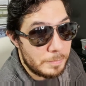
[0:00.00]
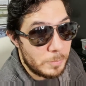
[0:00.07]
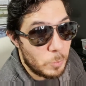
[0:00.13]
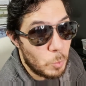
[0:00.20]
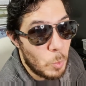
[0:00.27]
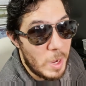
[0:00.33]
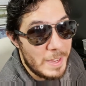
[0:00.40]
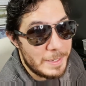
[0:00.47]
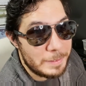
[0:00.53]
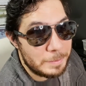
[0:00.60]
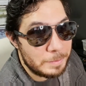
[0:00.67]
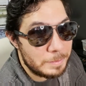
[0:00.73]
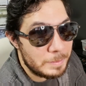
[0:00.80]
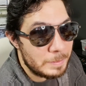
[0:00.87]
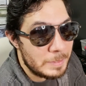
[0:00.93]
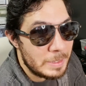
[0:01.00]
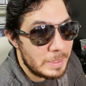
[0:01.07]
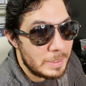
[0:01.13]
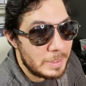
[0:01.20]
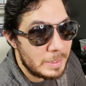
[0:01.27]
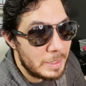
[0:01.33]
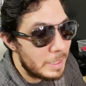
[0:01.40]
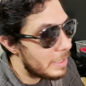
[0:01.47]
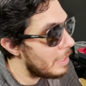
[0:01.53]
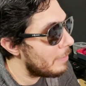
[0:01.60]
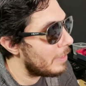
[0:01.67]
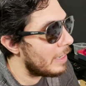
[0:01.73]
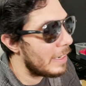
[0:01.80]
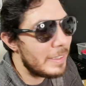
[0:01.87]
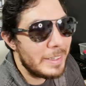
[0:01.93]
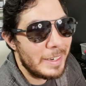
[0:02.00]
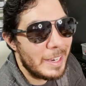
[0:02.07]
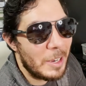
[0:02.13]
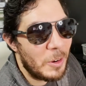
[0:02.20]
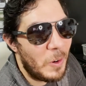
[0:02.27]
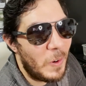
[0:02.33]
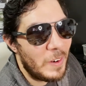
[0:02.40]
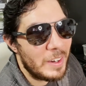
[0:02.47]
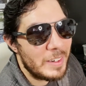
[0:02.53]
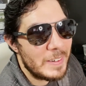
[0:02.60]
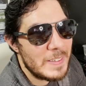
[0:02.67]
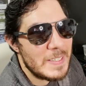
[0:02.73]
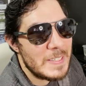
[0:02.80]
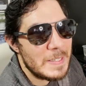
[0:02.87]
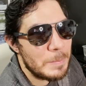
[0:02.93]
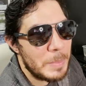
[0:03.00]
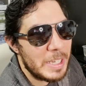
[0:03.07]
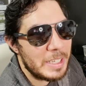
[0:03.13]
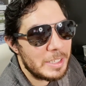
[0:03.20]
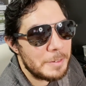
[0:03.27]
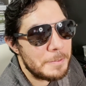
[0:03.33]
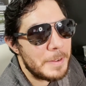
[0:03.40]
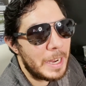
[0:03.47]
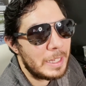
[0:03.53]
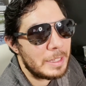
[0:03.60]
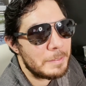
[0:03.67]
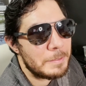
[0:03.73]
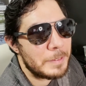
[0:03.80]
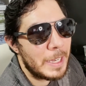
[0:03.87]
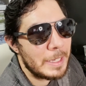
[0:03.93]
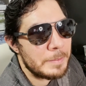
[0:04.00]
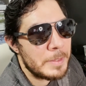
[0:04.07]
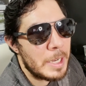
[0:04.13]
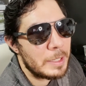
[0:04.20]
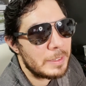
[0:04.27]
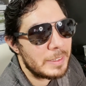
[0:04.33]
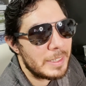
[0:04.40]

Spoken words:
What? Do you have any idea how hard it is to make an effective 5-color